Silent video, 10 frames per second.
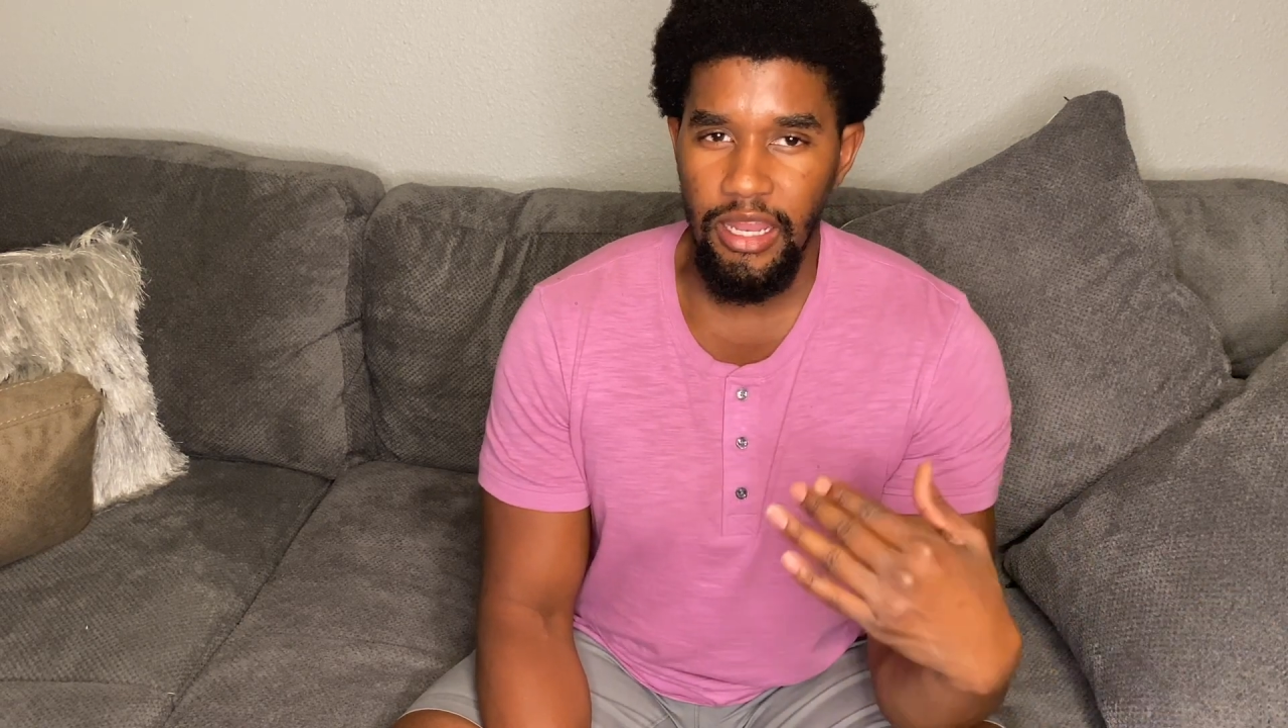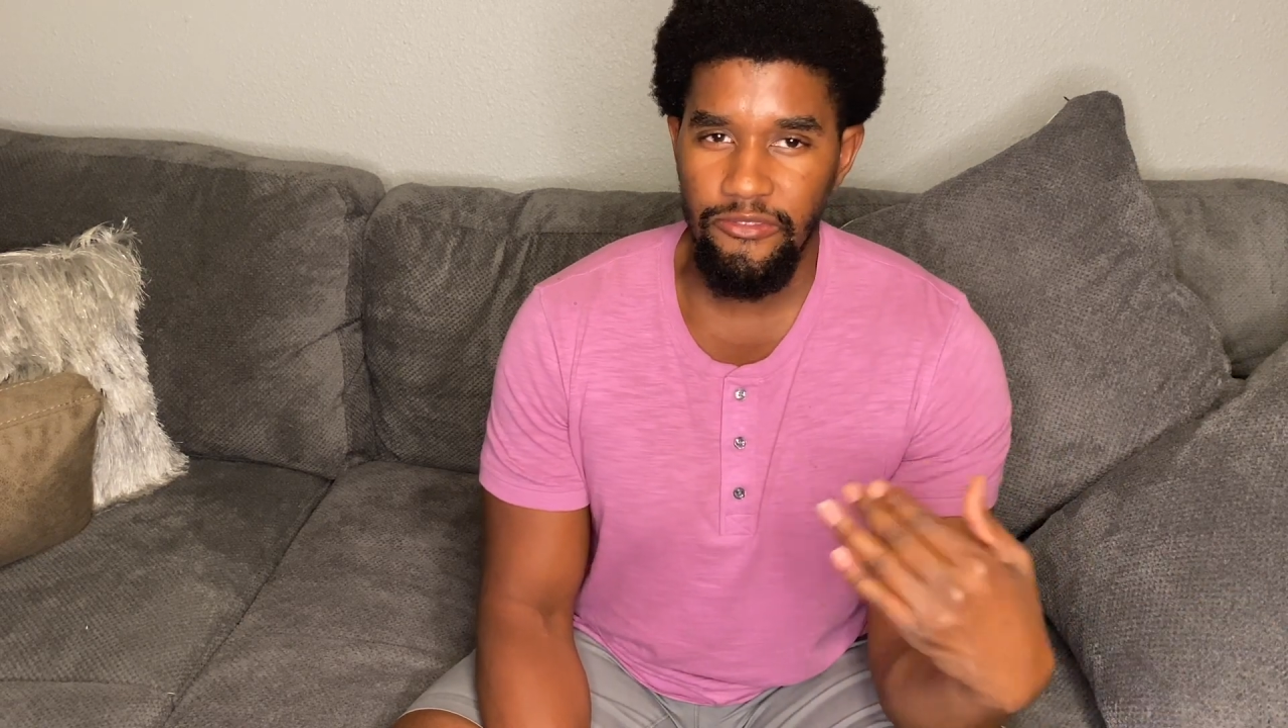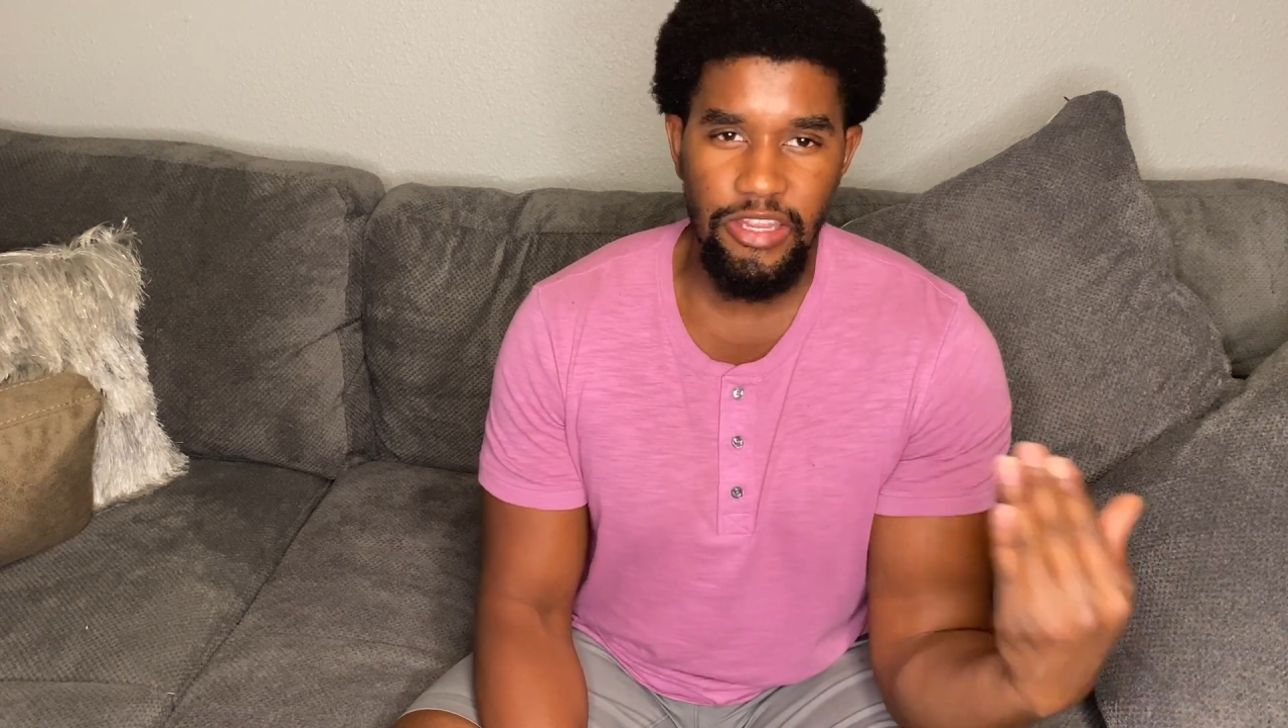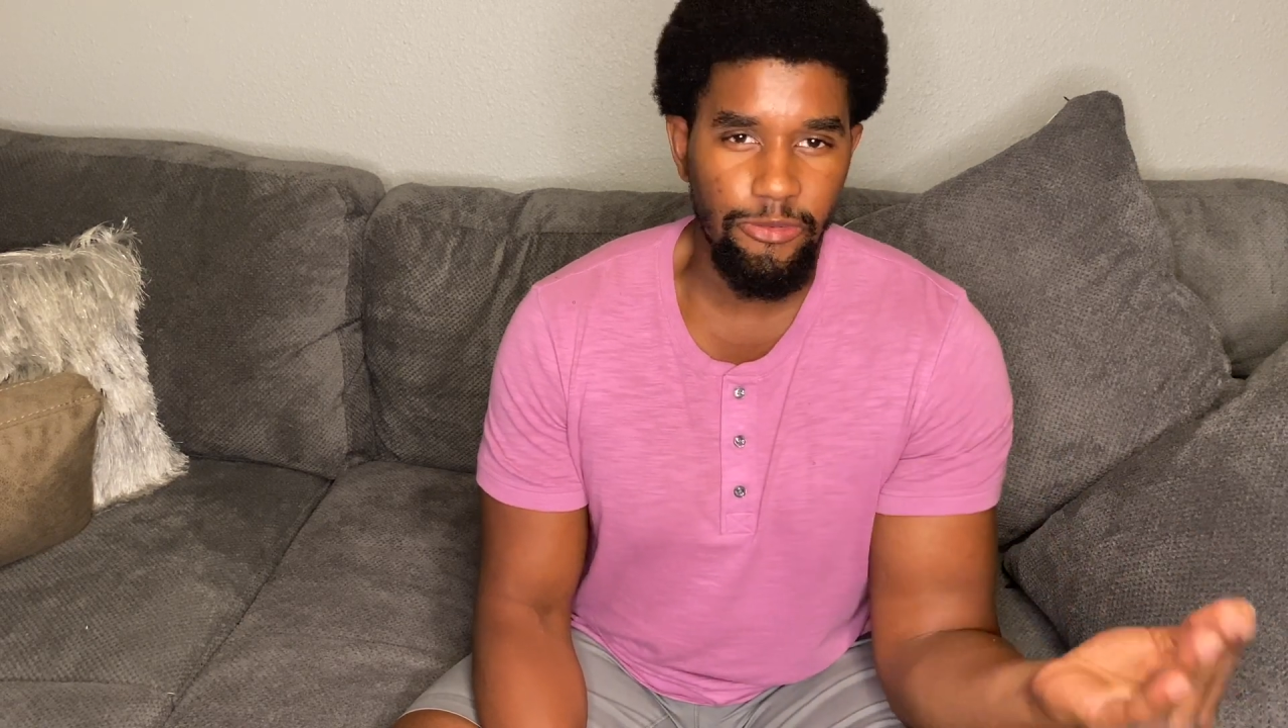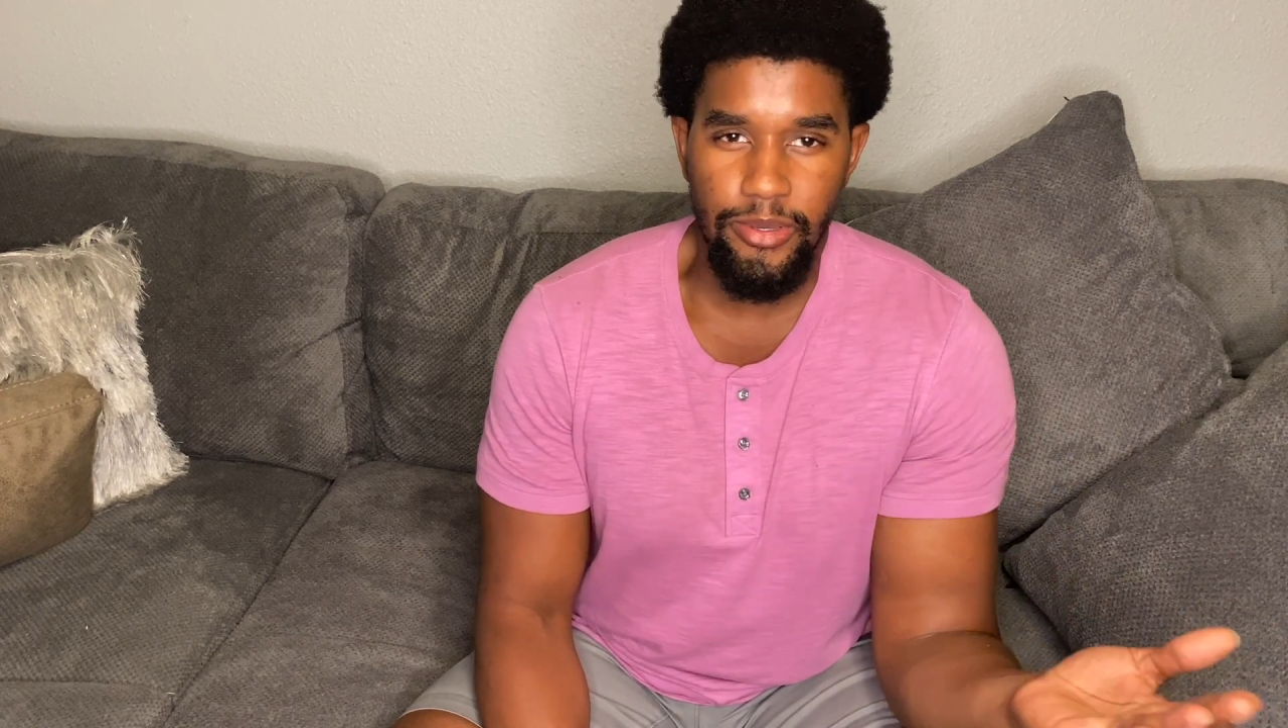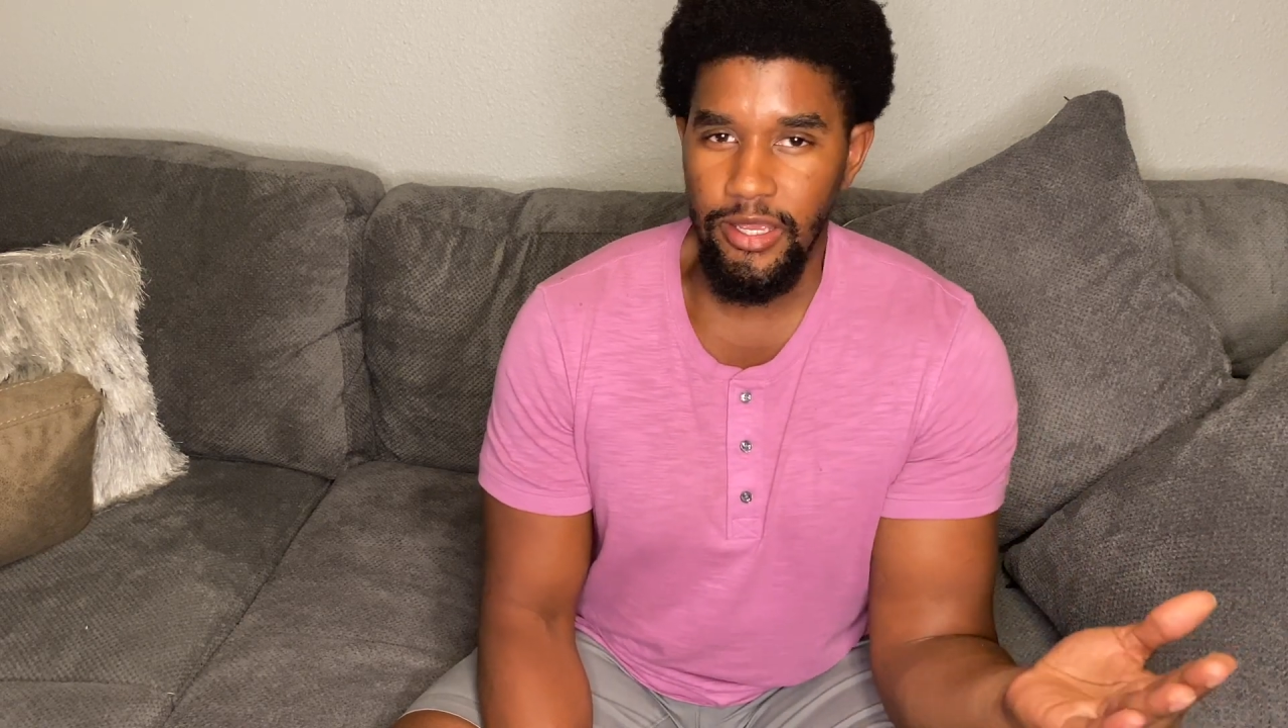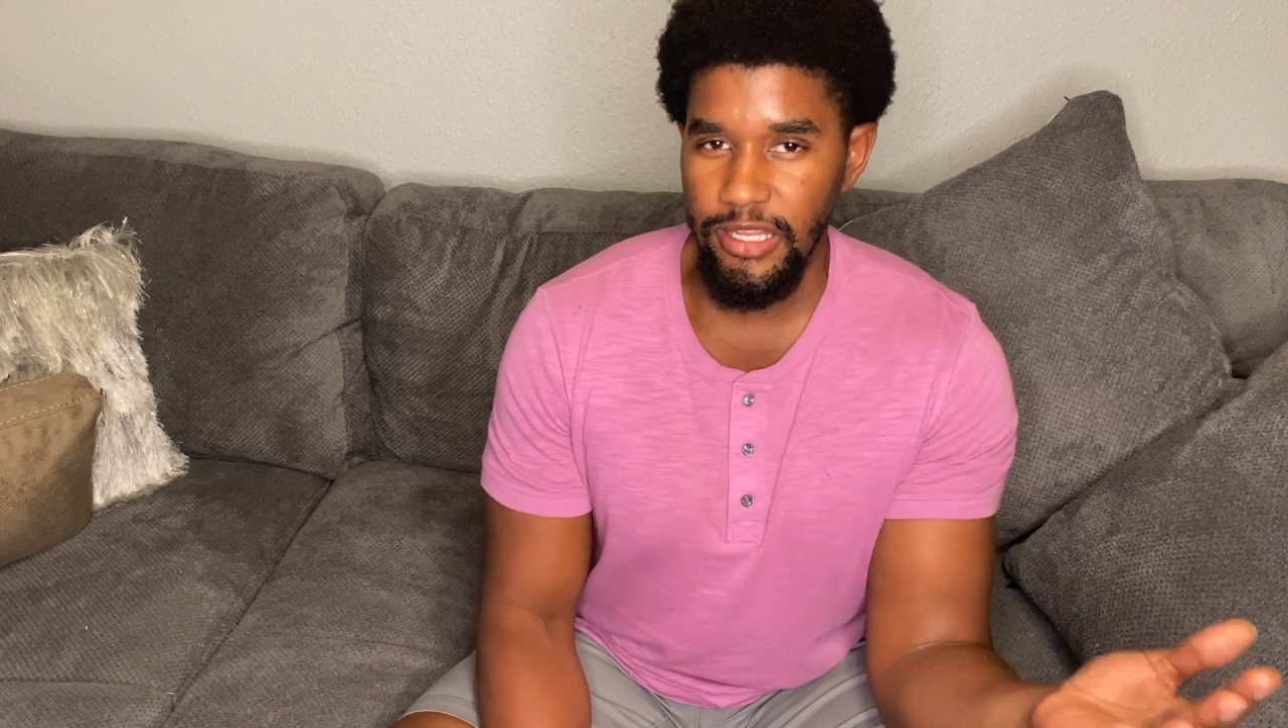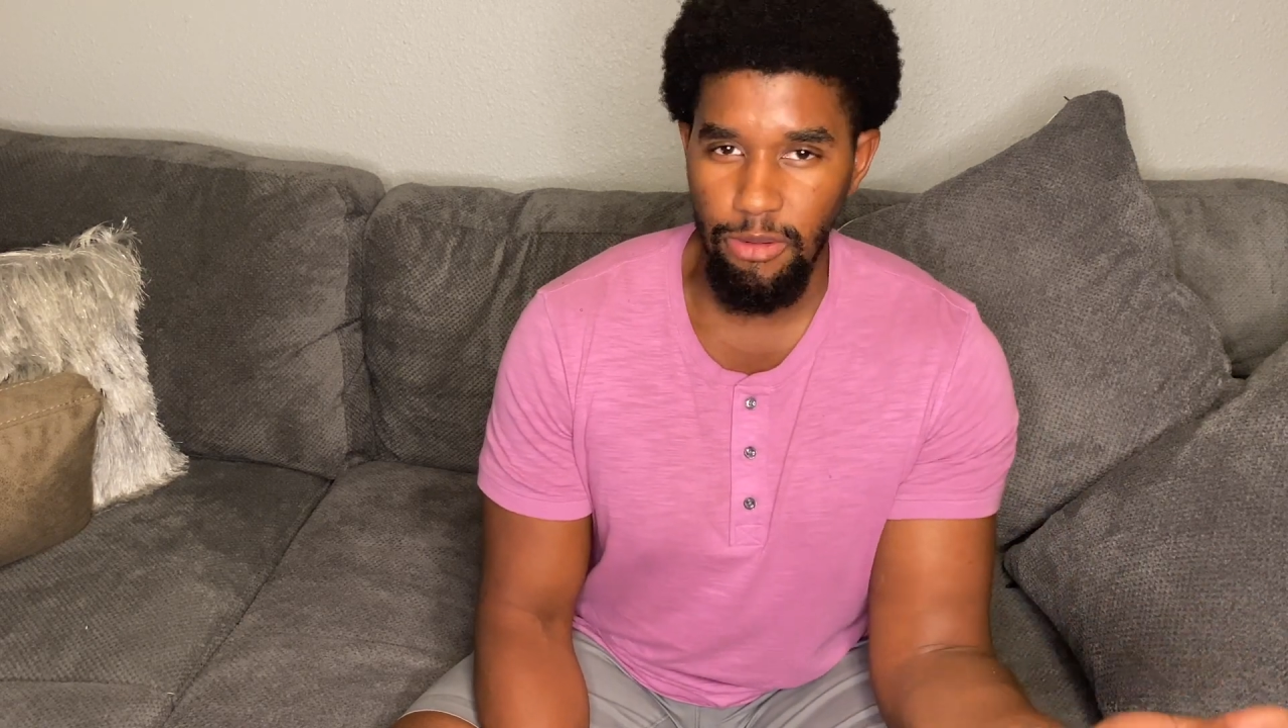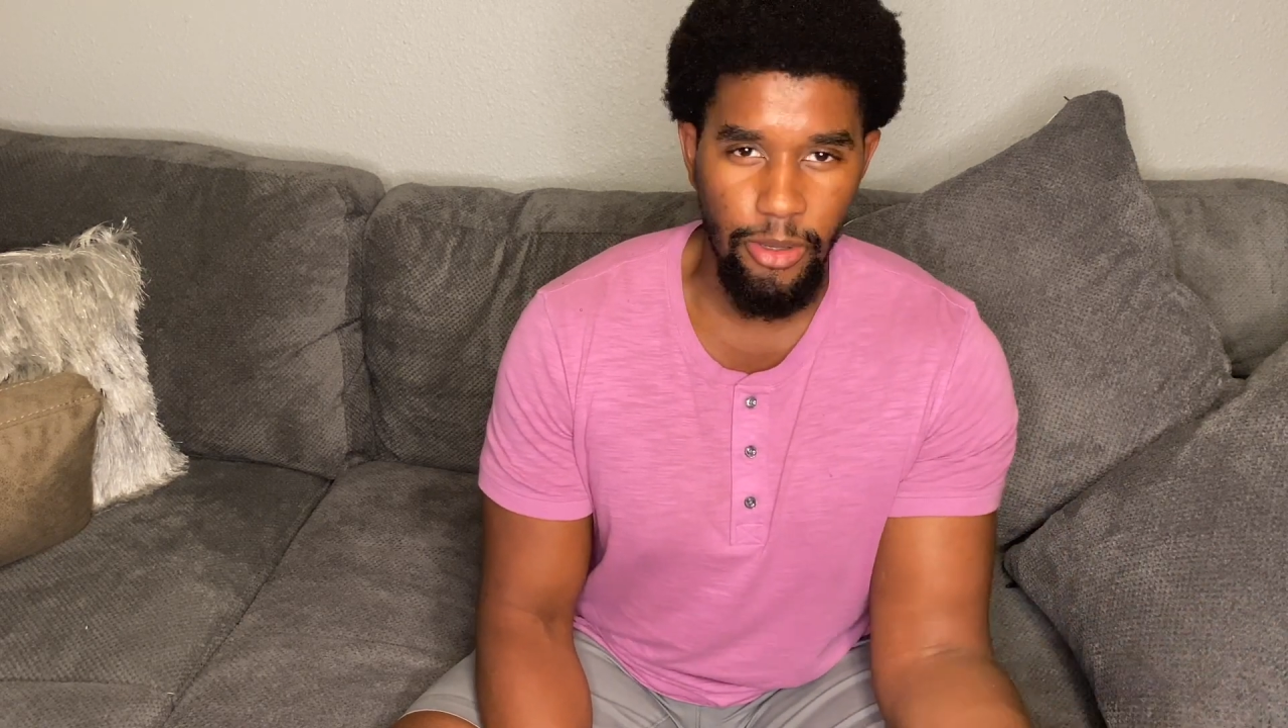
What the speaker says: I've never been kicked out